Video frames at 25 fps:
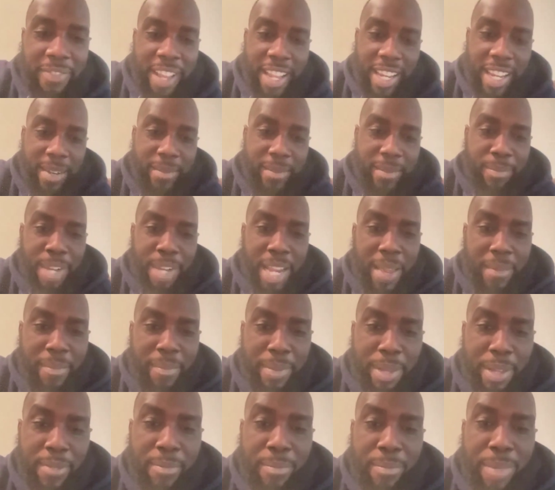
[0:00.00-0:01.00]
I founded
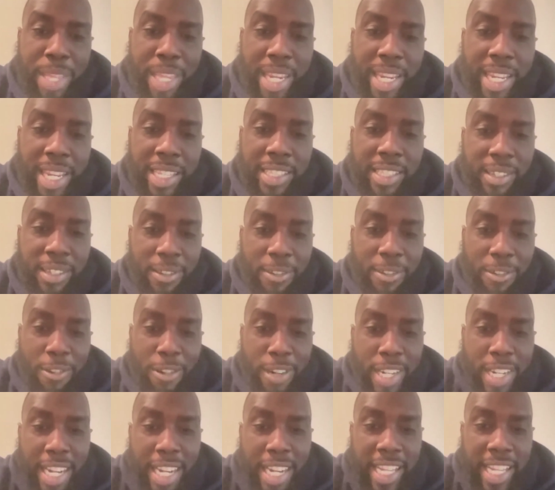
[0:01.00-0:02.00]
Black Belt Media to
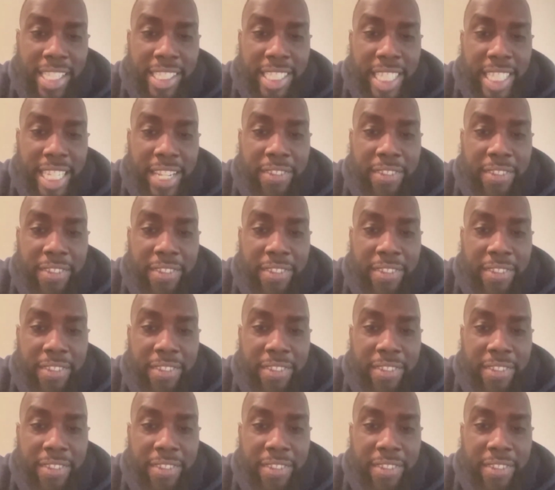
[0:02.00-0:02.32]
organize